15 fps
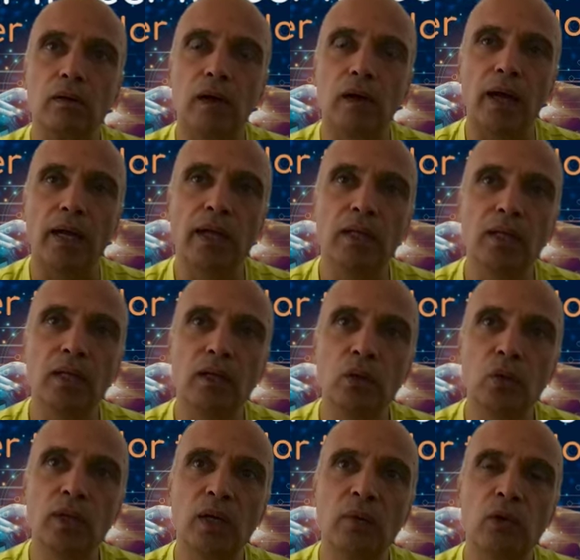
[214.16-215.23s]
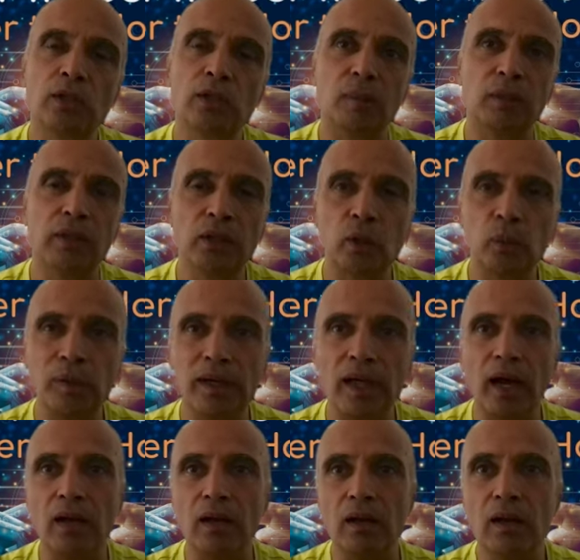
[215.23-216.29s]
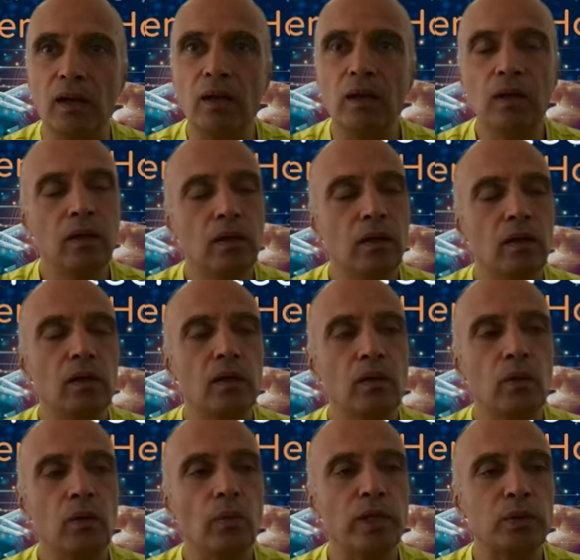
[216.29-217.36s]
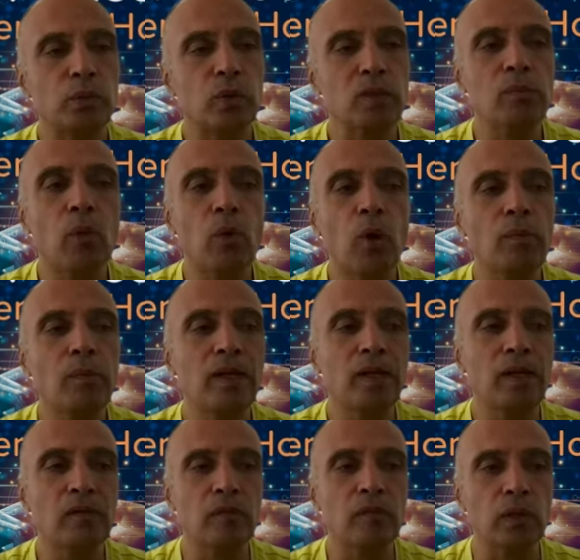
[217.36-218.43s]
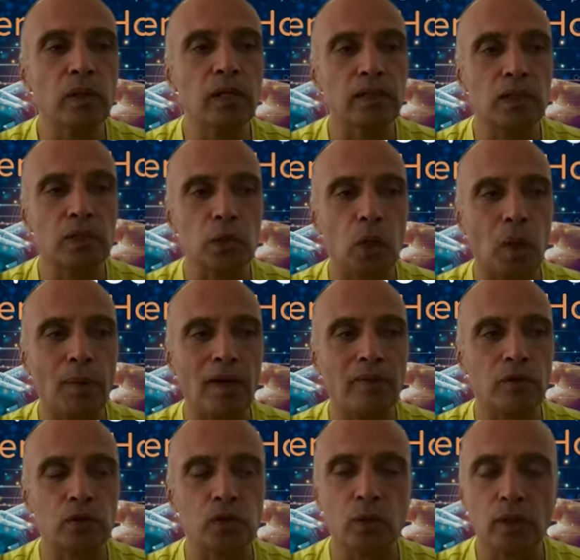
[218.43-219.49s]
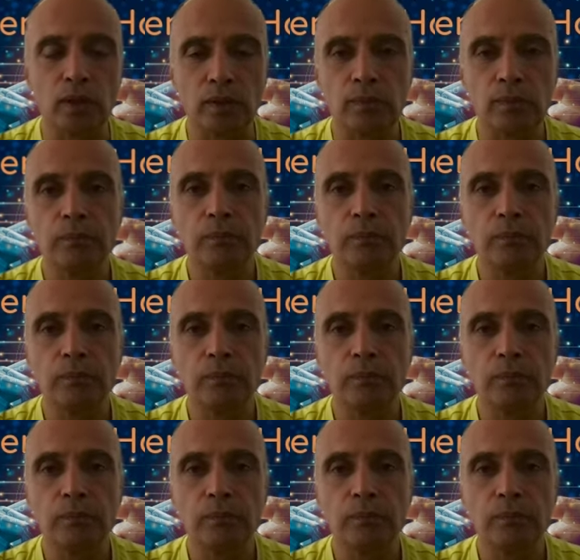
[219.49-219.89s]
I knew there was something to be done, which was more meaningful than the job I was doing.